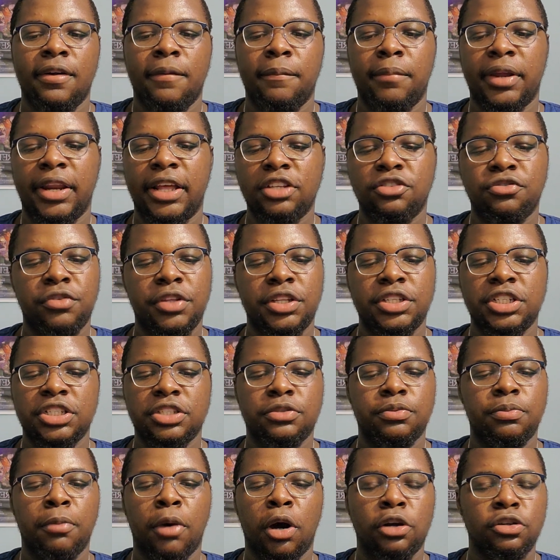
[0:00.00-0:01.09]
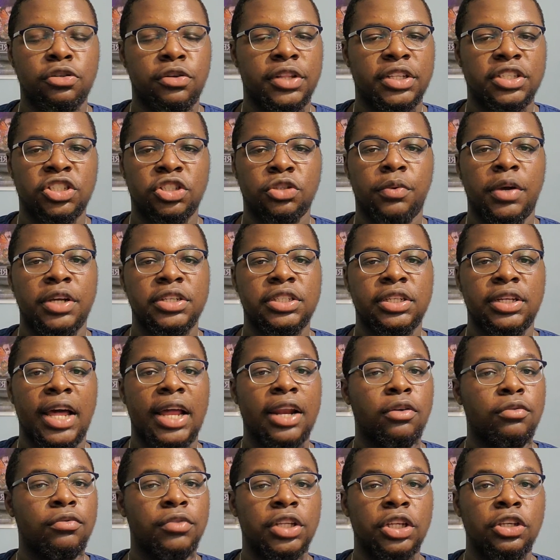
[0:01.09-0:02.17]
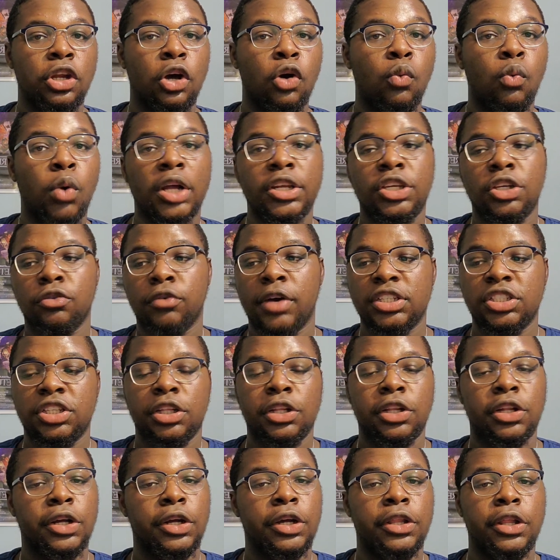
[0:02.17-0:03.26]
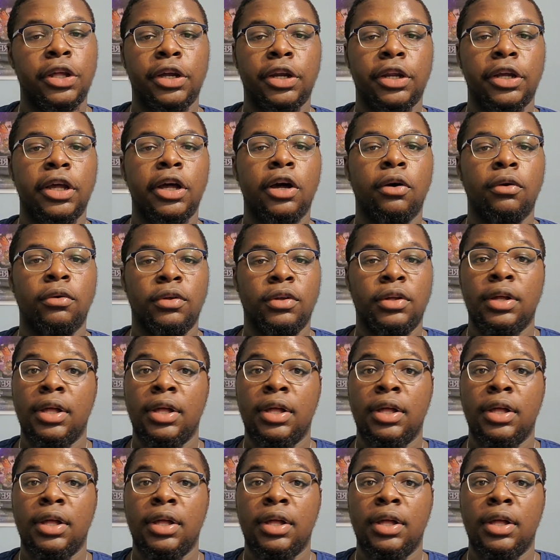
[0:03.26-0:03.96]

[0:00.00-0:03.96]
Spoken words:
But it's really just monitoring the situation. I don't really know what direction they're going to go.